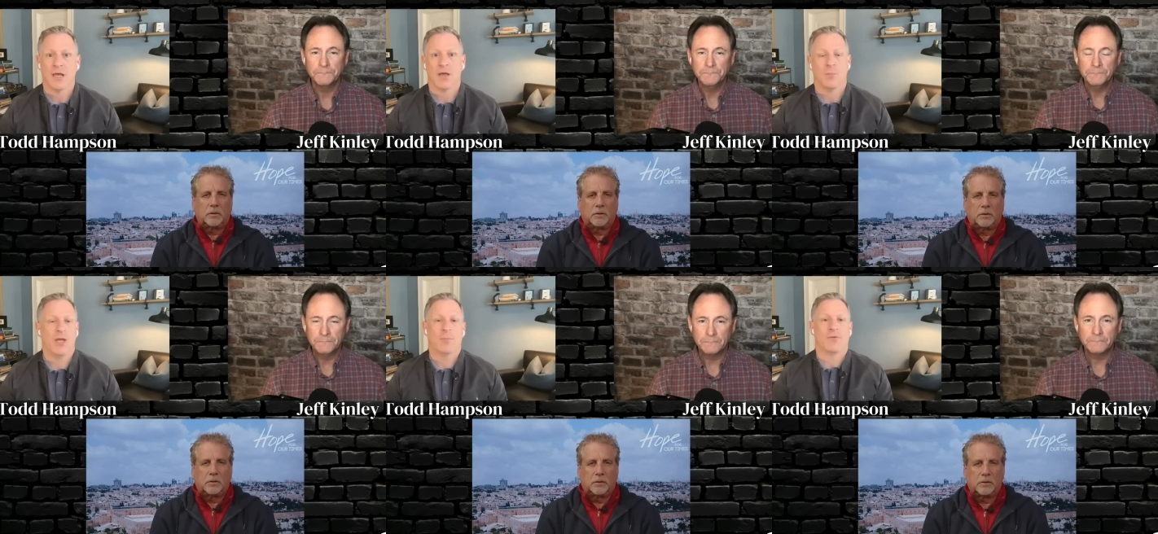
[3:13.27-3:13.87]

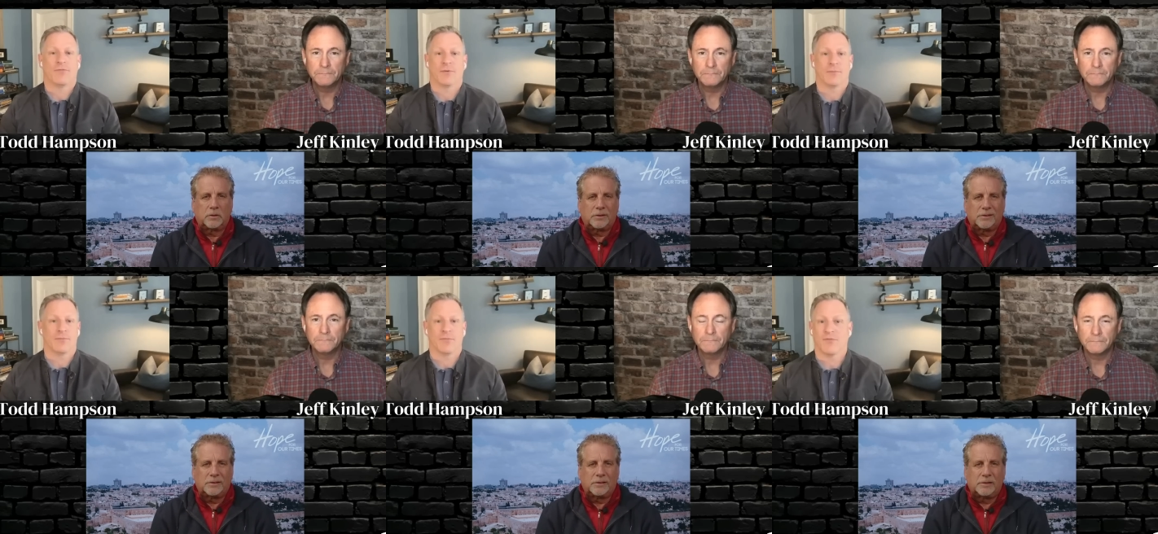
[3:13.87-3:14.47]
Speaker 1: people
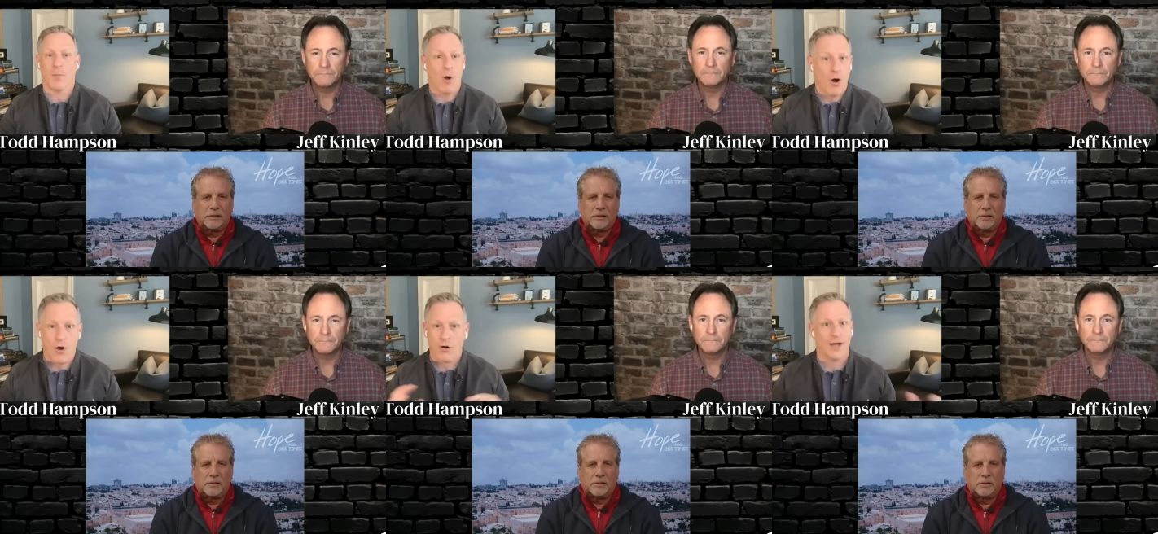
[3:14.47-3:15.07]
from from
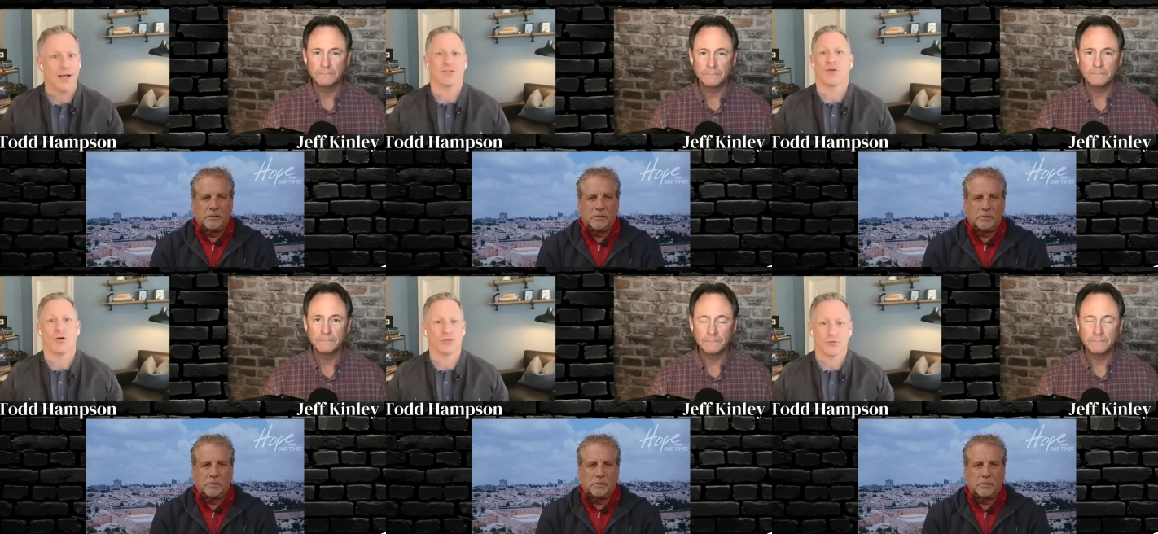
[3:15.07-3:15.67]
all kinds of
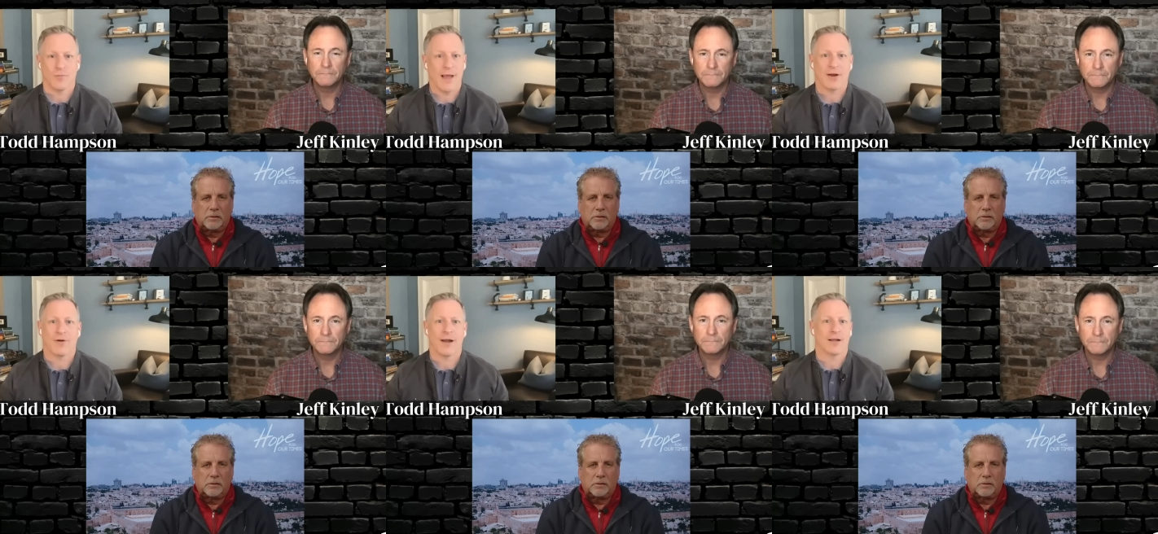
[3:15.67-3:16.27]
cultural
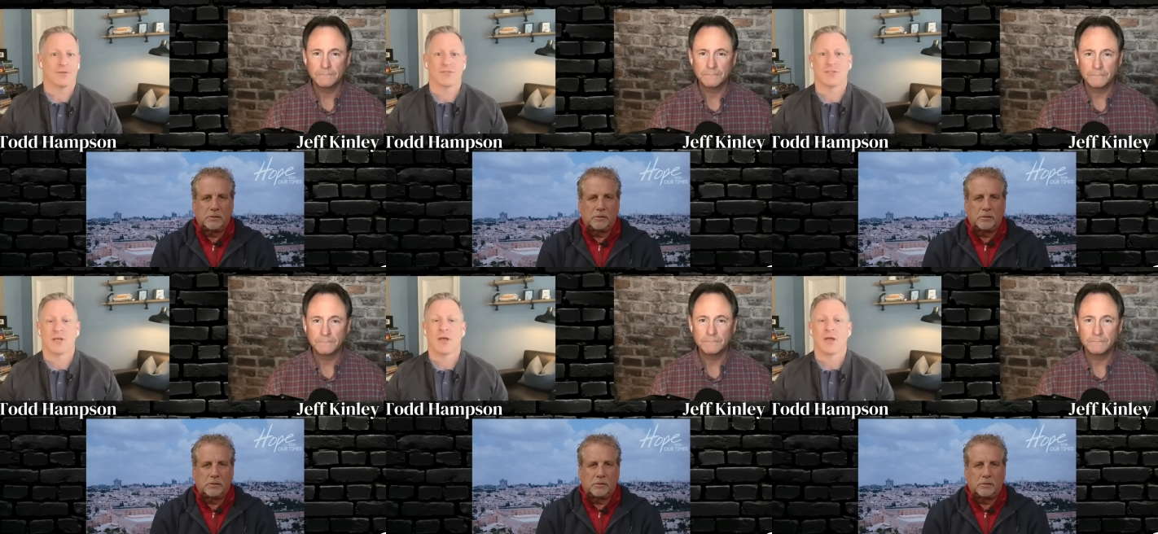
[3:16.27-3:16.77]
backgrounds